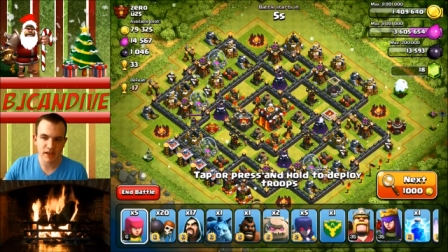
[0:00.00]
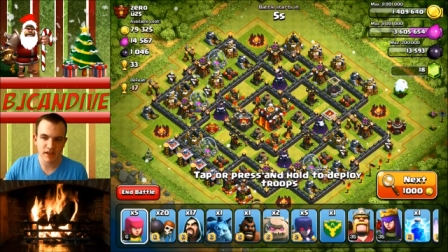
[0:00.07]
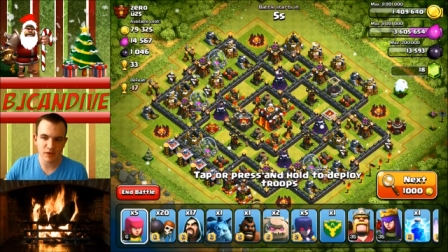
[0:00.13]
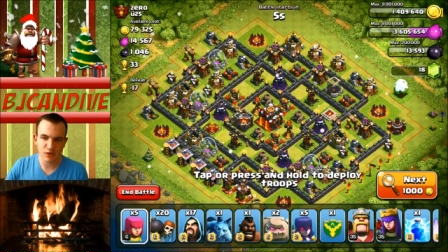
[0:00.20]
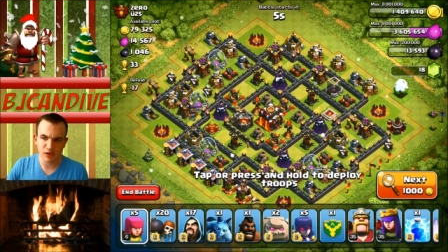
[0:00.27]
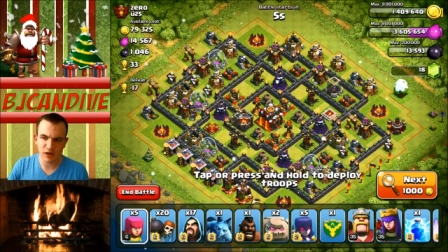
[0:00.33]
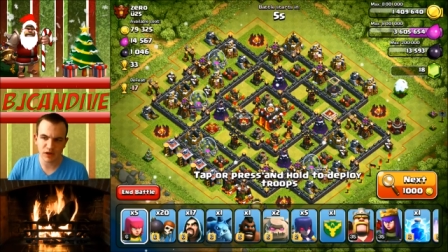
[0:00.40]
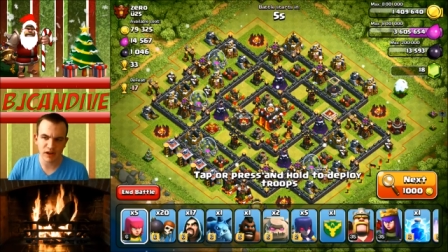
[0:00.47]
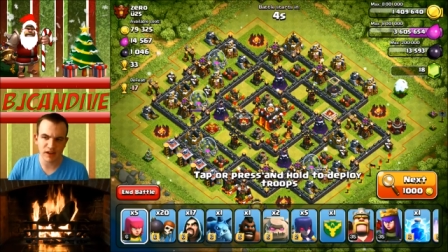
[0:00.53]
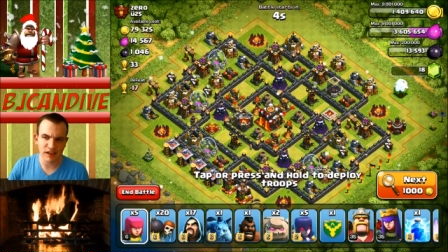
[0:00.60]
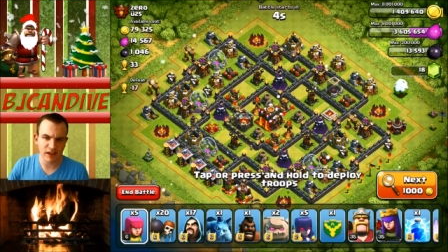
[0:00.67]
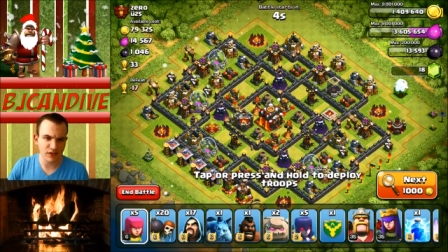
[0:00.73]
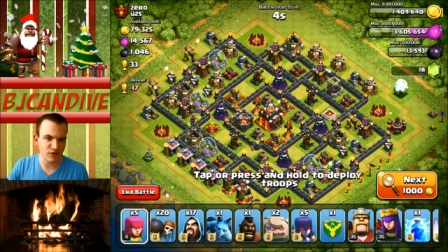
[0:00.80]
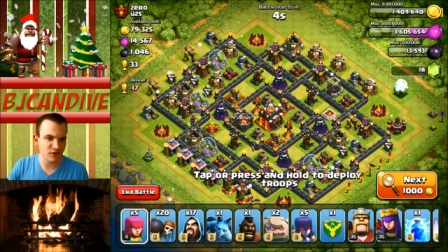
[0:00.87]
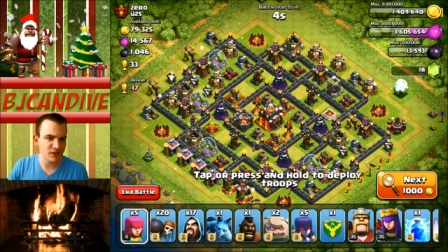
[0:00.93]
is when they're at
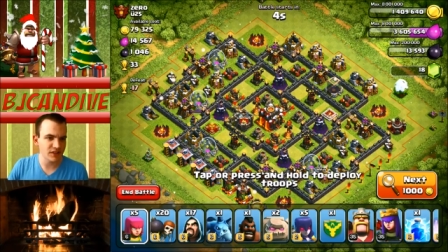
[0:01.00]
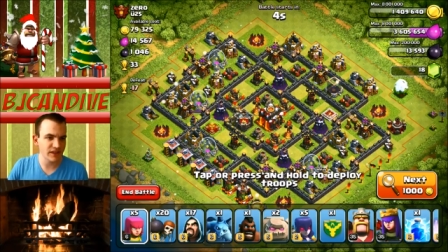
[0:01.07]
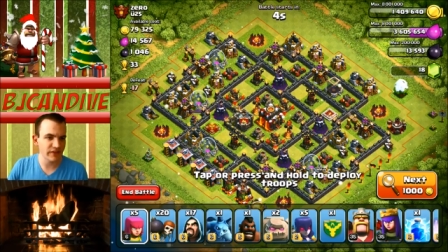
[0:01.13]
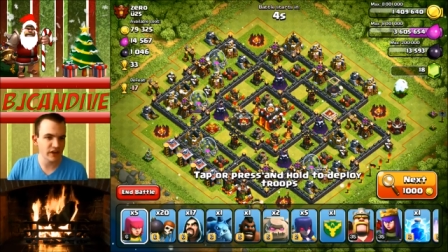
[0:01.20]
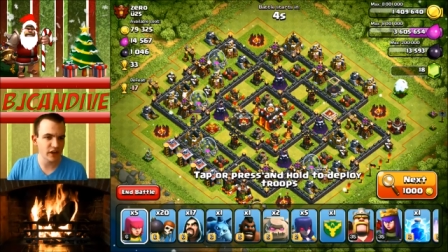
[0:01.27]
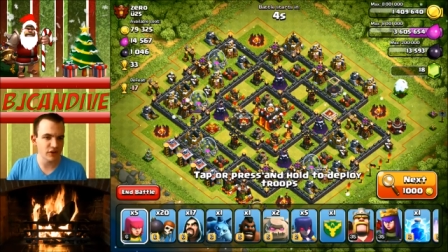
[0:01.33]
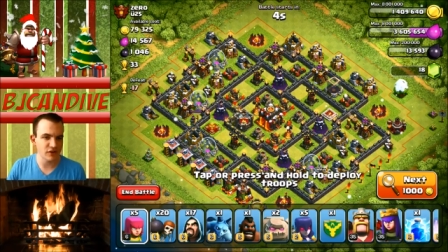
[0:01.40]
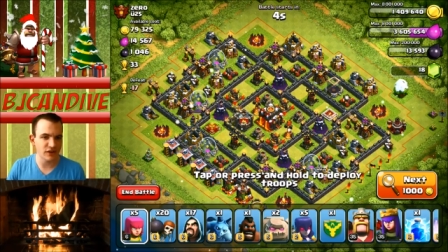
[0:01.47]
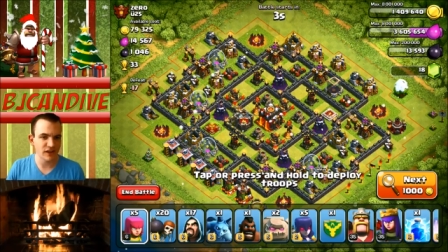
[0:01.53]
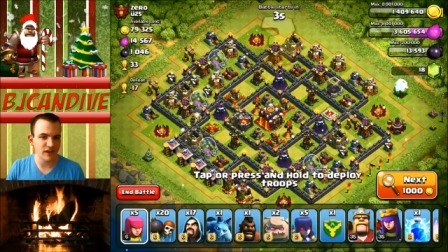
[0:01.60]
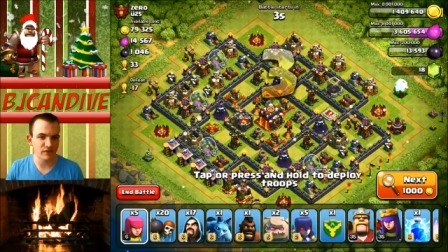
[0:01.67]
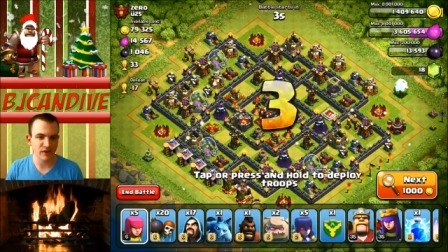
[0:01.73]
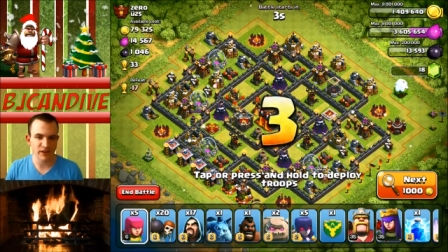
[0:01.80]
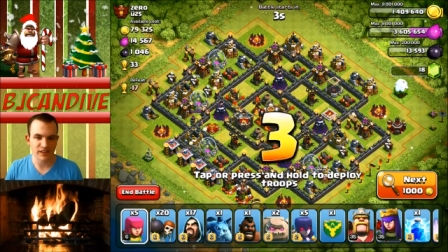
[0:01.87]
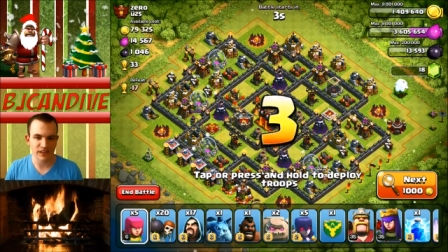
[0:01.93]
like 3,700 and they
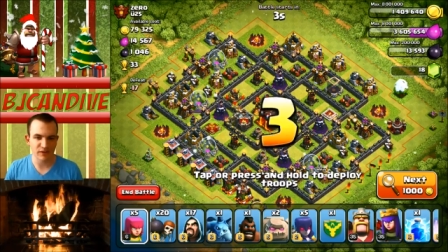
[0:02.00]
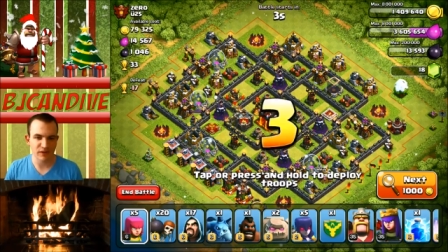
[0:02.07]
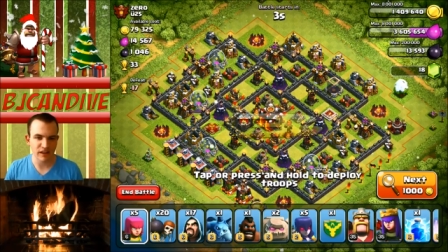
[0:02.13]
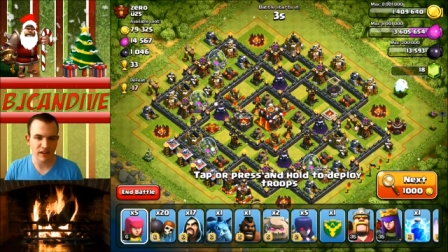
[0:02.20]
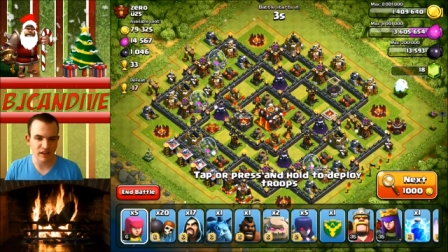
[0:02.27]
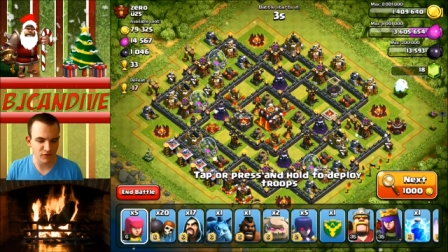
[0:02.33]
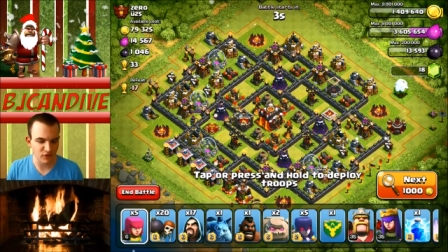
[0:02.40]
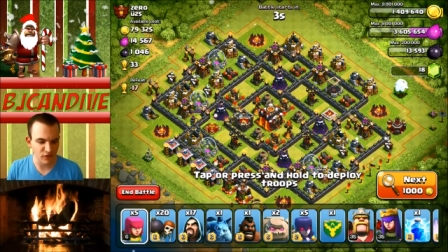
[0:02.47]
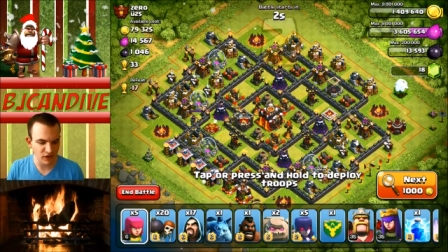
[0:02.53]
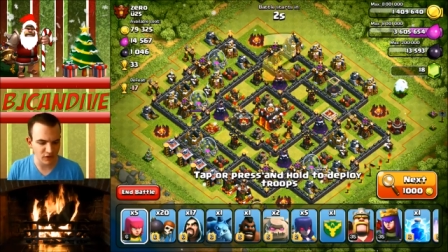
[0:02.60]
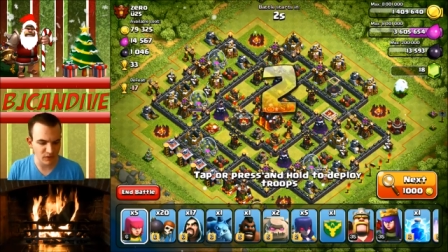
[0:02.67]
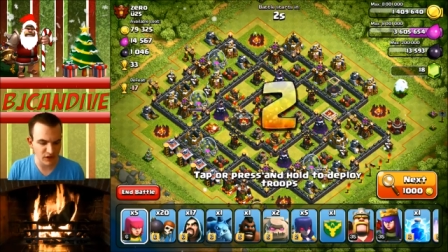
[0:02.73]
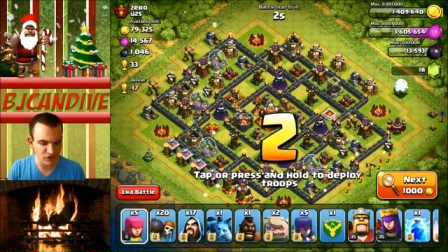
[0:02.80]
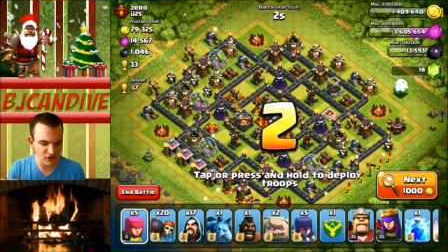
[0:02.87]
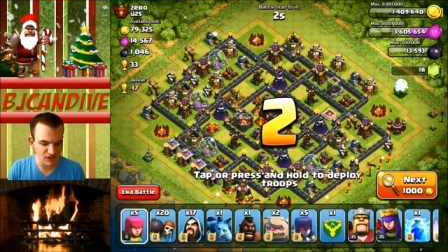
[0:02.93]
found someone at like
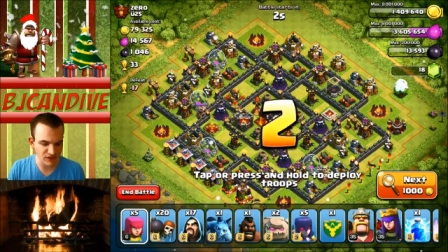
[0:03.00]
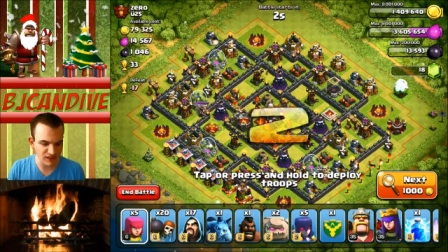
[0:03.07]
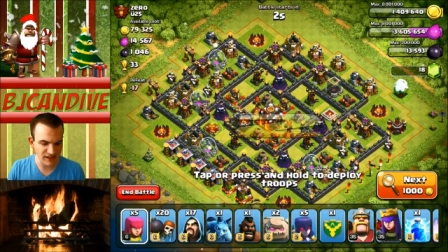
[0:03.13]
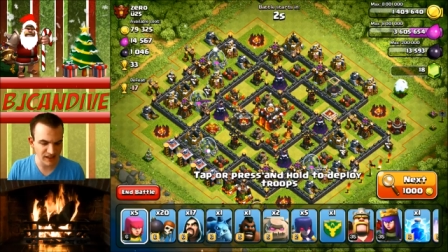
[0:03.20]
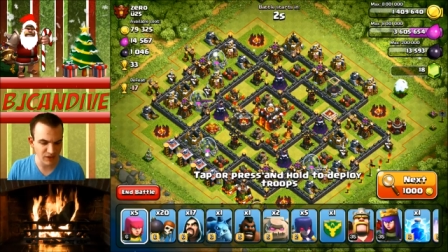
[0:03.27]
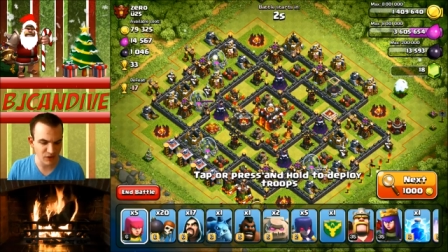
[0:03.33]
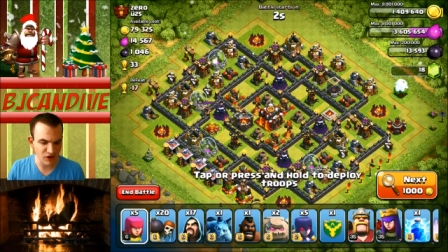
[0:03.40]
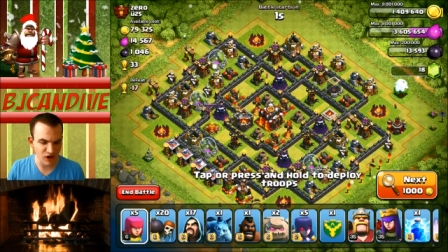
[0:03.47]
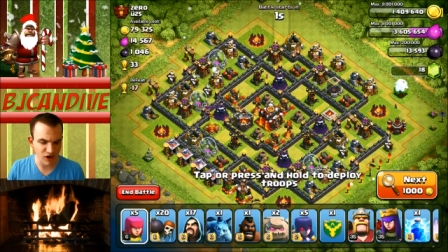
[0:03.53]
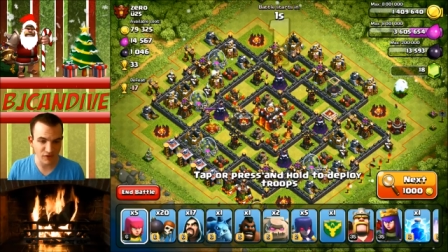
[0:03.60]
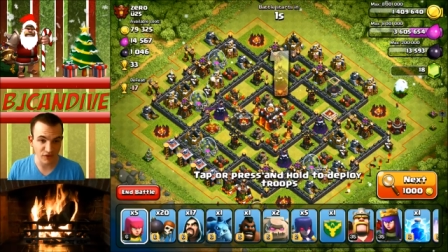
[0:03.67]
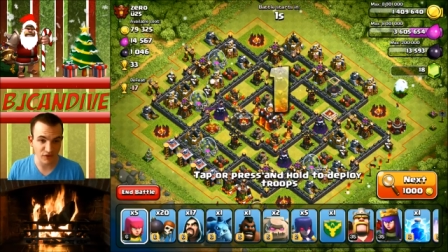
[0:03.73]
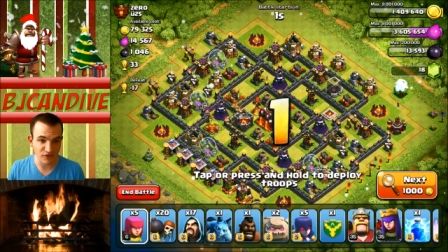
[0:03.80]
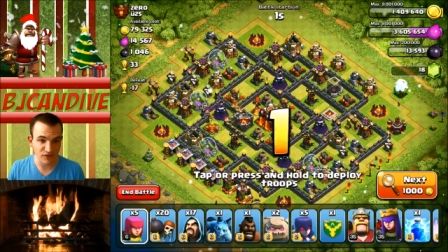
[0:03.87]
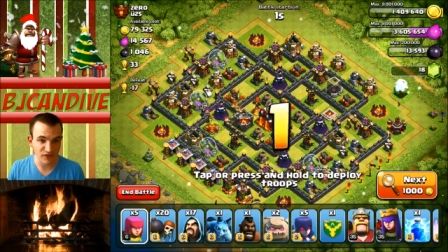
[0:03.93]
4,300 and they were
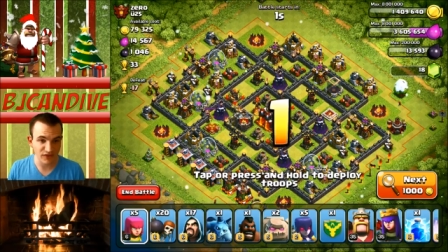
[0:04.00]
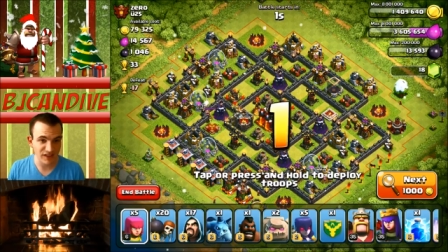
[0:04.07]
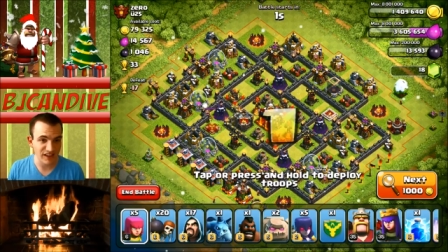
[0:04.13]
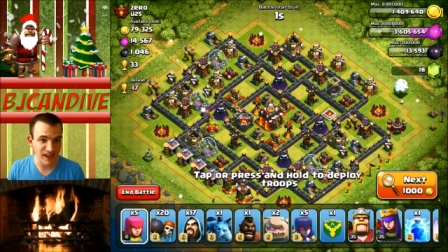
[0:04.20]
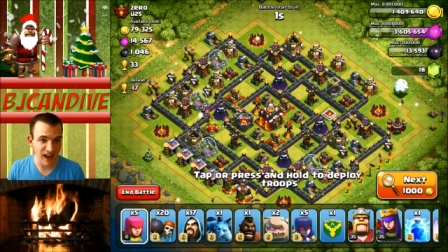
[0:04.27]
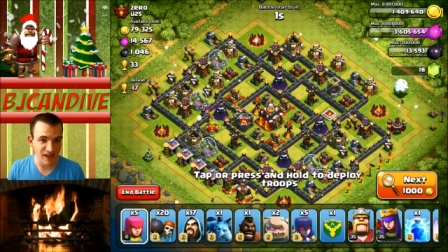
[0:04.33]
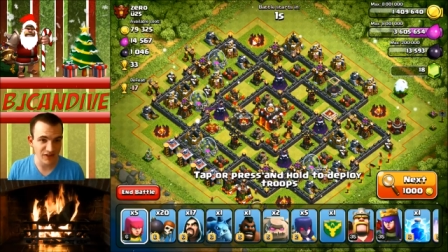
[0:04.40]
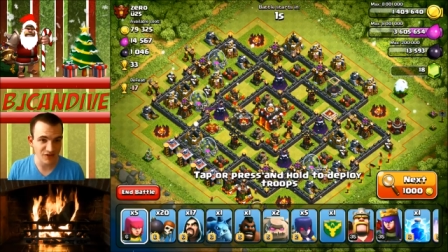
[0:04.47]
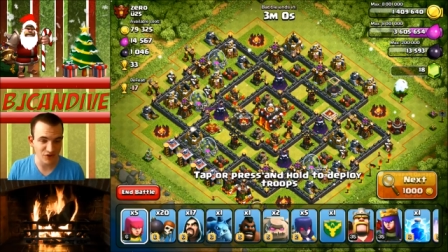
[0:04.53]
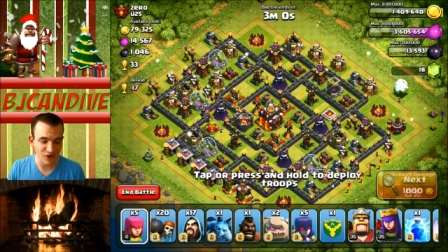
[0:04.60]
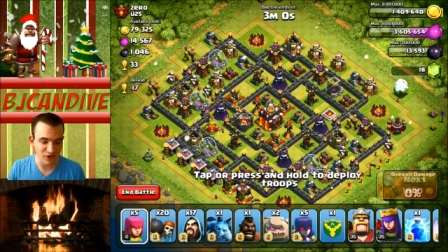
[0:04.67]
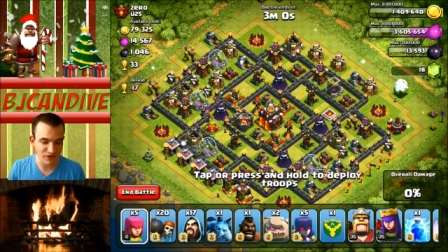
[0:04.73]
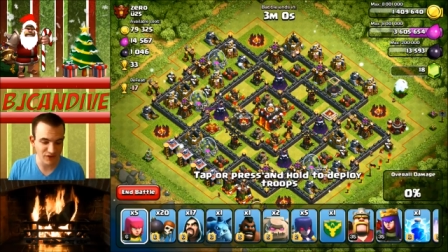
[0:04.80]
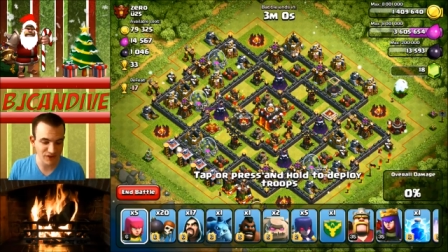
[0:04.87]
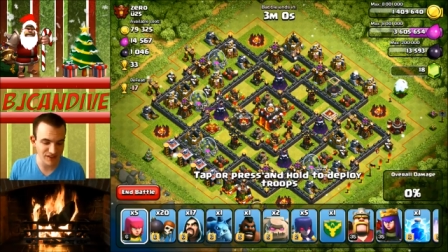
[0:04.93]
offered 59
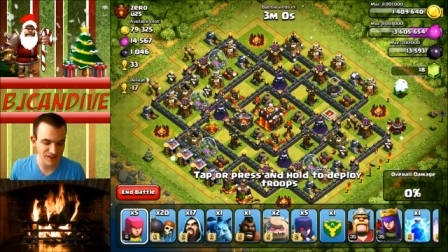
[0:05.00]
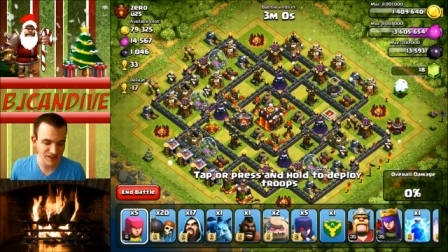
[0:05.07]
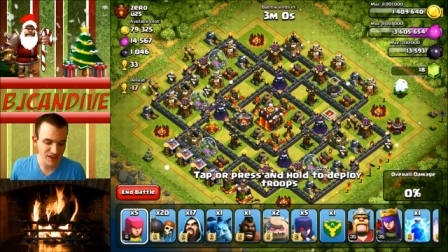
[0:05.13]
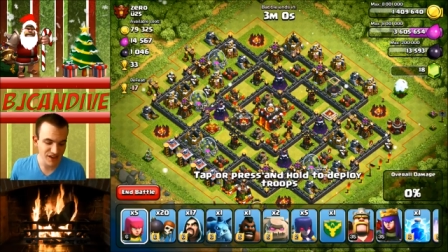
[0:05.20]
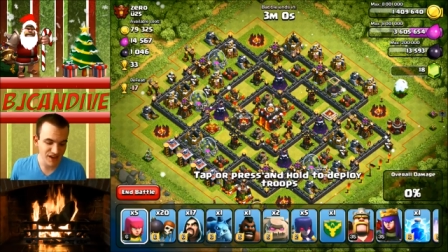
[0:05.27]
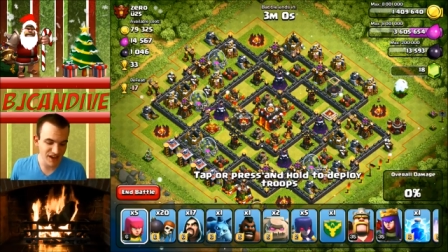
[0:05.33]
trophies